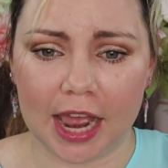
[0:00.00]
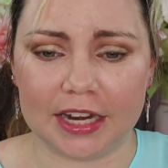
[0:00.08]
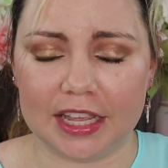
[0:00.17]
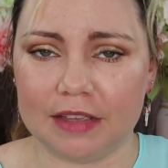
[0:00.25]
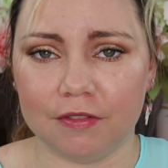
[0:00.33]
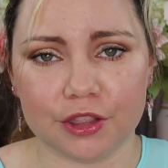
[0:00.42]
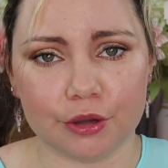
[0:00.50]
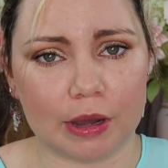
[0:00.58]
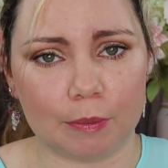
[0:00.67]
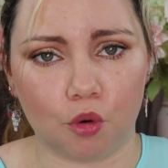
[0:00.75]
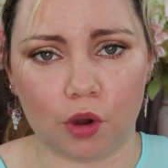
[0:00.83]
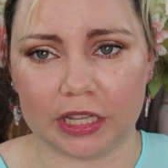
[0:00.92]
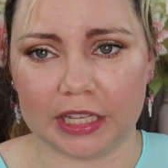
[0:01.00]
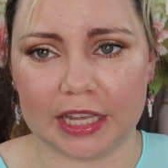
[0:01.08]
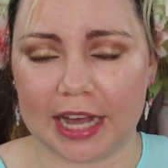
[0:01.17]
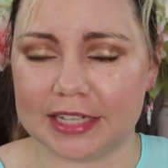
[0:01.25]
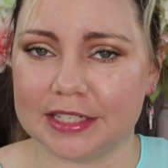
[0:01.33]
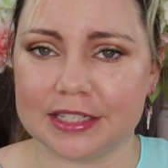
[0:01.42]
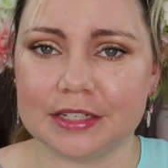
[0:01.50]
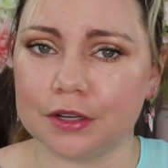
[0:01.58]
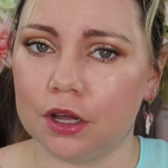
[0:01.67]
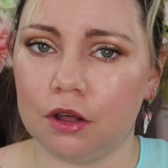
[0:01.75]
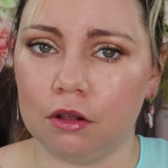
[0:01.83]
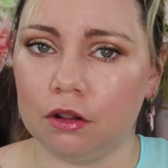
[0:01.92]
And even though I'm oily, I
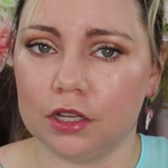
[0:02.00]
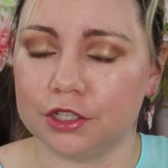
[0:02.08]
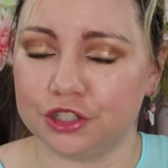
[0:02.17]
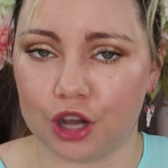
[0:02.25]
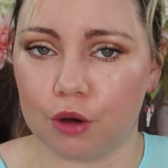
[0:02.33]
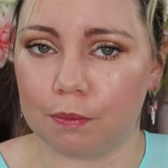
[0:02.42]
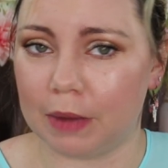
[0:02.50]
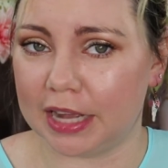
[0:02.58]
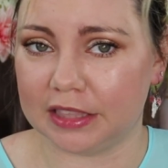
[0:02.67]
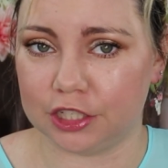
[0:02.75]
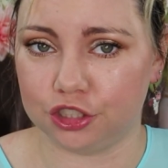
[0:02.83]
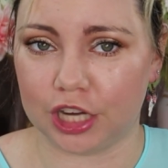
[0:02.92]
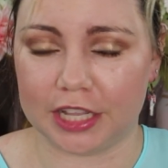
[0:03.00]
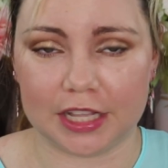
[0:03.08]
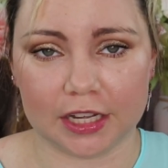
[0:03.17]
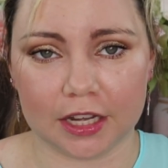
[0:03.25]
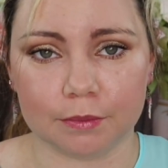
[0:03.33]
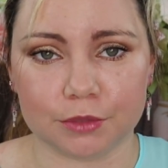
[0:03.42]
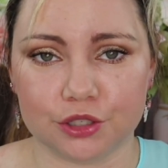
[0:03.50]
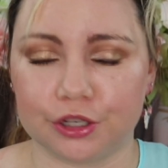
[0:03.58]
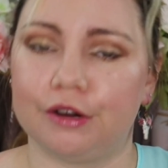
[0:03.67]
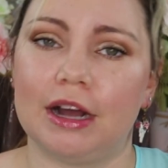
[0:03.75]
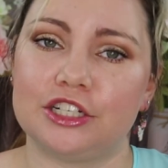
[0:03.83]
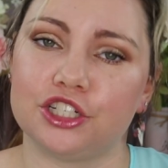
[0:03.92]
still don't mind the shine that comes
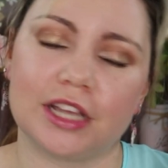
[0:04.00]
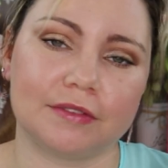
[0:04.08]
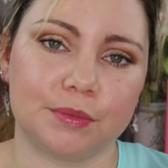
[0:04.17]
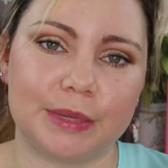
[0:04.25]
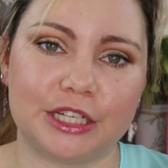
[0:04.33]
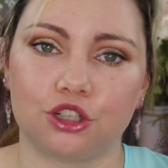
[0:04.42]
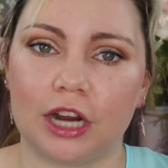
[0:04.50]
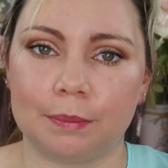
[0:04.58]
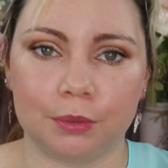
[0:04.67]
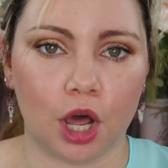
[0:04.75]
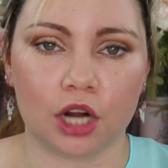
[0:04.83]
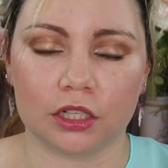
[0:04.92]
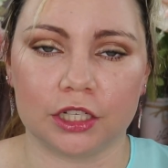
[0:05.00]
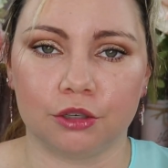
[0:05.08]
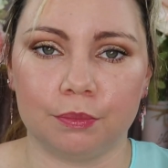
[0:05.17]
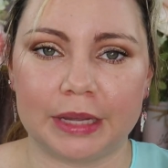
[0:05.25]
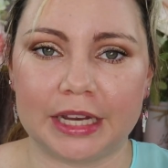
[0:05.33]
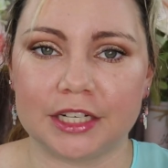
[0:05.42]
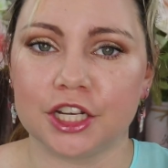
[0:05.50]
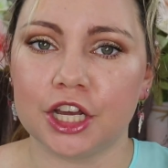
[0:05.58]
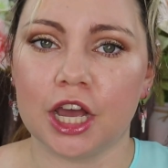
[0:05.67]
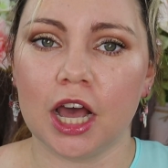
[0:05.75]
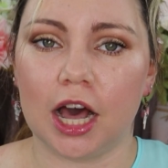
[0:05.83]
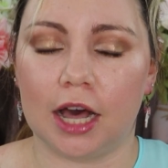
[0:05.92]
through. I just have to make sure I blot a little bit
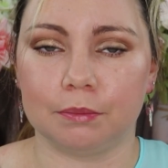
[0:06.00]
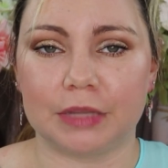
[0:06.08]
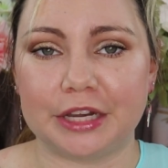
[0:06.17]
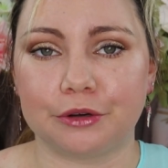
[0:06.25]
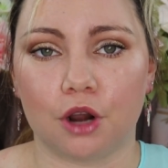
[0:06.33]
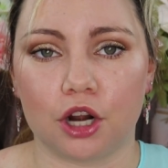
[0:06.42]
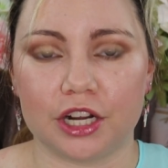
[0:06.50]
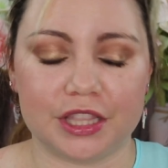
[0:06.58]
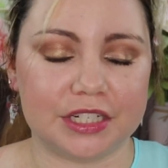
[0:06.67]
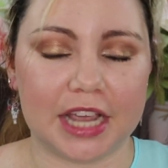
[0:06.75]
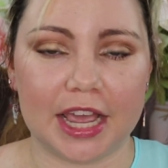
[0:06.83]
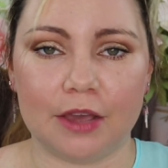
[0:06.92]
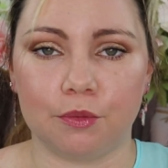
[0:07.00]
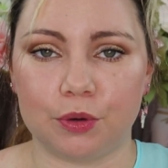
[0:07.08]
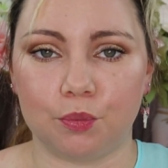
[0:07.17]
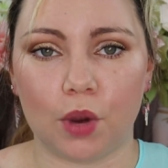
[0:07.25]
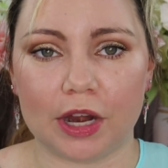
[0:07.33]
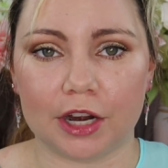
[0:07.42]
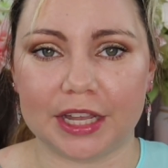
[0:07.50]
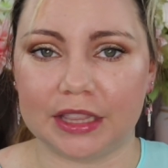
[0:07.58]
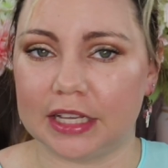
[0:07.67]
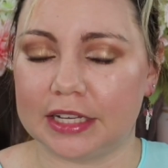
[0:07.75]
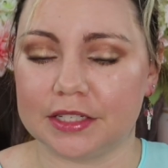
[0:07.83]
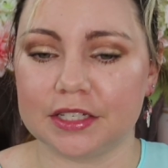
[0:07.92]
later on in the day when wearing
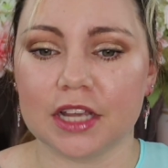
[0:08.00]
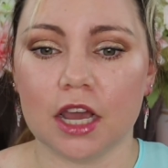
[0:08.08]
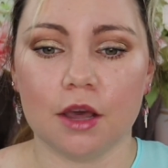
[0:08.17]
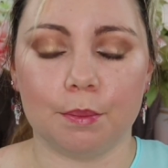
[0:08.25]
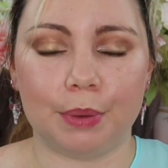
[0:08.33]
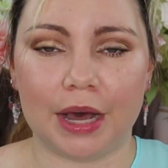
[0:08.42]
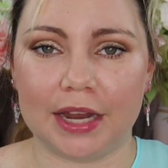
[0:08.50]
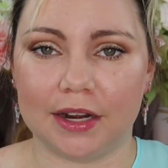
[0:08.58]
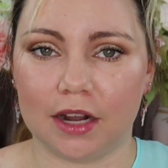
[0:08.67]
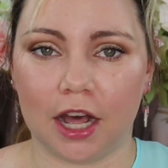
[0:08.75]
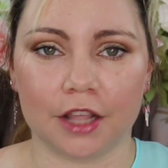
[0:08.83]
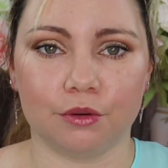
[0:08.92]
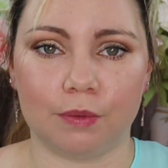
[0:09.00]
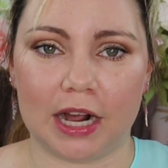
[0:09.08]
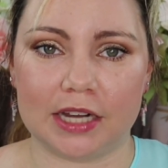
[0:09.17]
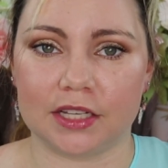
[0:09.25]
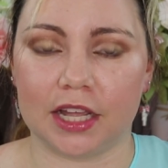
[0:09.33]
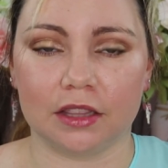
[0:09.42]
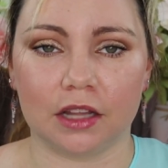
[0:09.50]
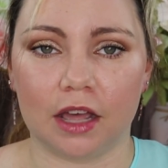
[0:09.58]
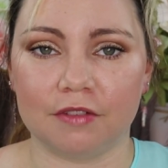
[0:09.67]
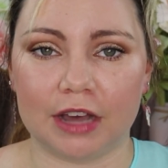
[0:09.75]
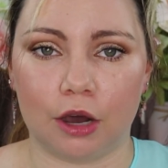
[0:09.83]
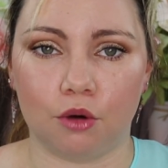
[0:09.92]
this, but otherwise I
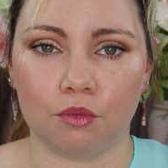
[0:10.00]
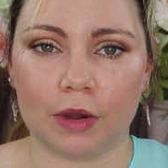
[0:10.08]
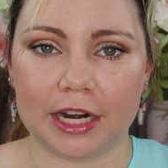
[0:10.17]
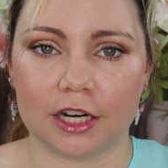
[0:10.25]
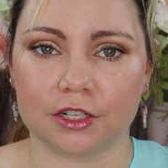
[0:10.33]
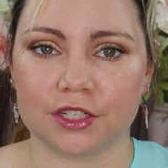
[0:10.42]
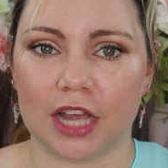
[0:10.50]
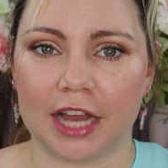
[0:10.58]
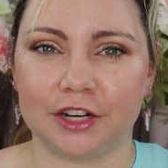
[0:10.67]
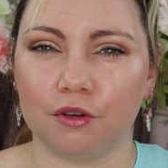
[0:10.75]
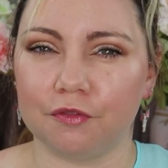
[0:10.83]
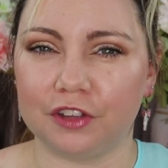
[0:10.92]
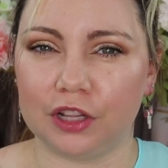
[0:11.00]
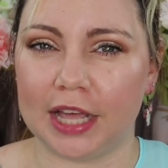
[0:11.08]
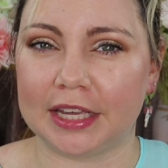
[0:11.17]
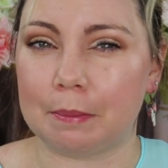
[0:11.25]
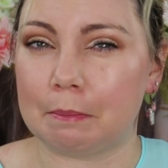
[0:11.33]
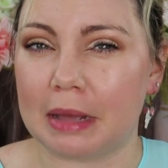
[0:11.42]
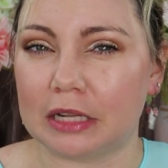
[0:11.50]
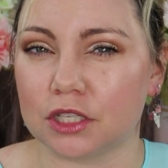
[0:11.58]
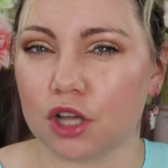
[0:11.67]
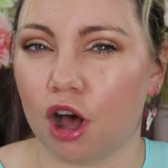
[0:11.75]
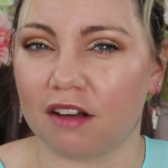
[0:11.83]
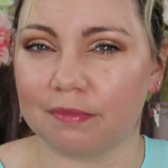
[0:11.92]
love how it wears. I don't feel like it
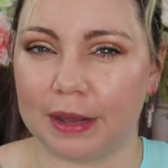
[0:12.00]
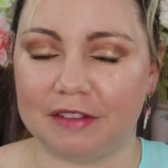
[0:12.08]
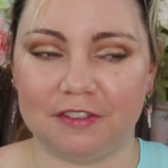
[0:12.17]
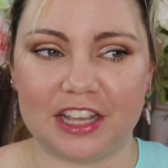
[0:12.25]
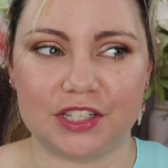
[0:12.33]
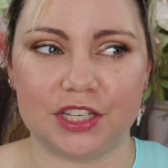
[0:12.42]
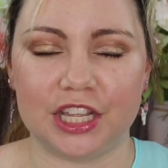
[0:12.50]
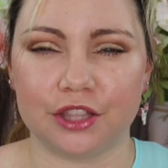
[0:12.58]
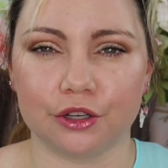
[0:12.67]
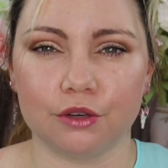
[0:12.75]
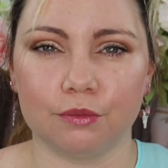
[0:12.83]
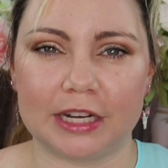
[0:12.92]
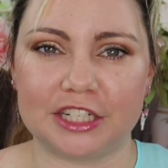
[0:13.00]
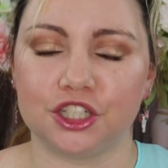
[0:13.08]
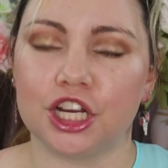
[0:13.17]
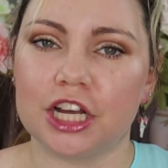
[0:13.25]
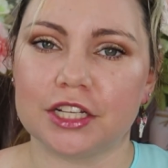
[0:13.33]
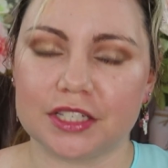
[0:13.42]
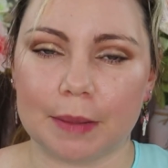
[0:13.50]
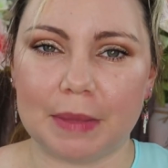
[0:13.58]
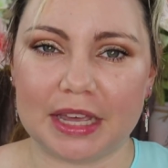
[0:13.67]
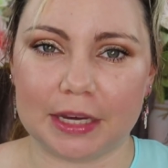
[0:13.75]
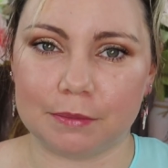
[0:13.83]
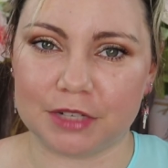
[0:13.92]
melts off my face either, which some
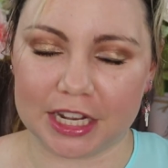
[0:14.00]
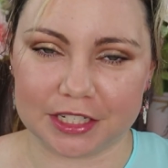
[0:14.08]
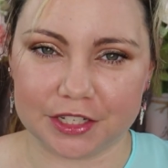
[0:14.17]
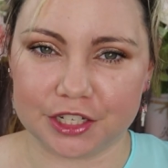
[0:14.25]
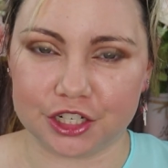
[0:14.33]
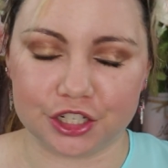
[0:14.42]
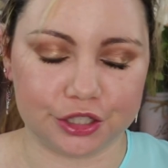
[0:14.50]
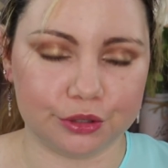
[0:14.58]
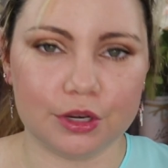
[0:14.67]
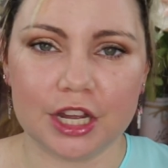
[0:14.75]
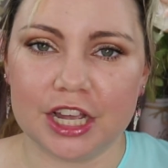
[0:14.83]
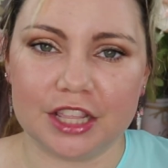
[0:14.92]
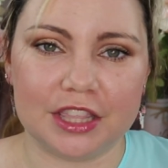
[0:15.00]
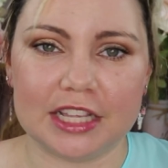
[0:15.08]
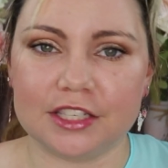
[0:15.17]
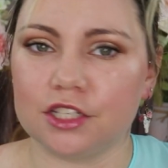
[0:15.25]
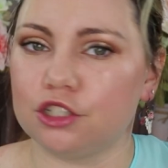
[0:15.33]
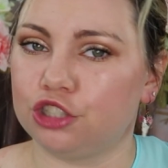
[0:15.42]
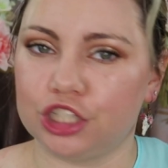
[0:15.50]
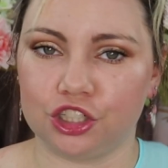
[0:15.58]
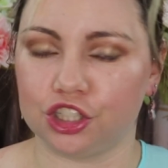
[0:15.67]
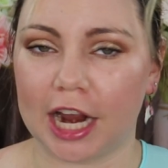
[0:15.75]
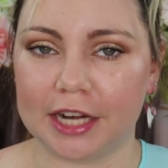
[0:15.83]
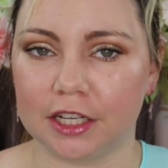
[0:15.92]
makeup tends to do. This just
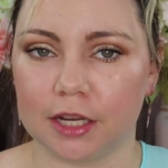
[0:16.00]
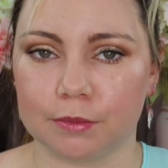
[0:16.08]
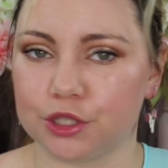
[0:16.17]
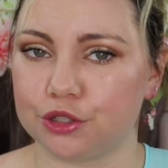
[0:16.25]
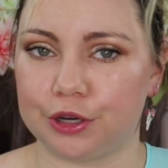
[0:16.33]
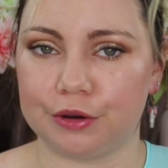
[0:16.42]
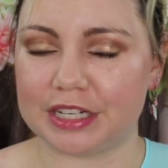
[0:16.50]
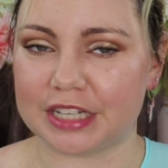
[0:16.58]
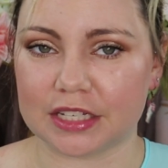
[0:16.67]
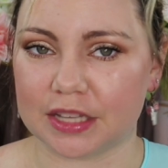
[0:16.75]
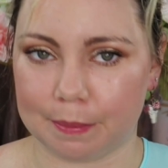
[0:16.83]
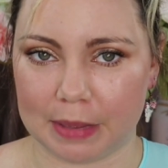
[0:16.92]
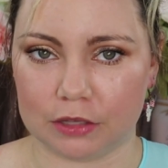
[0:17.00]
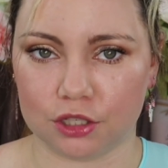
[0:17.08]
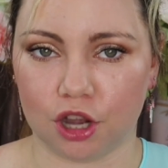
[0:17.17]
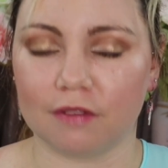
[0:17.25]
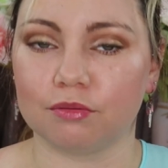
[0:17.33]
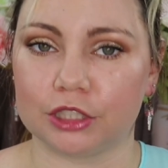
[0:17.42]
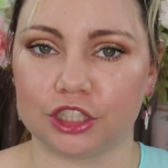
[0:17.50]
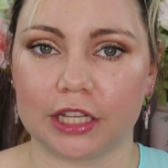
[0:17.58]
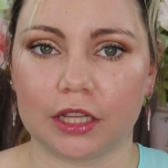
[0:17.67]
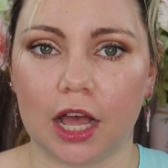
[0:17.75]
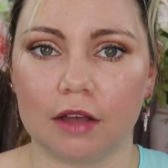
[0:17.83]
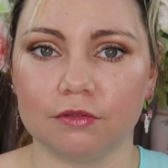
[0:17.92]
shine comes through. It doesn't melt off, which I
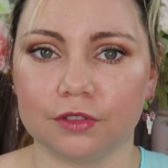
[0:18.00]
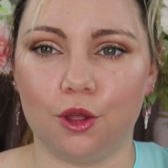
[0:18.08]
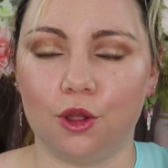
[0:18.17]
love.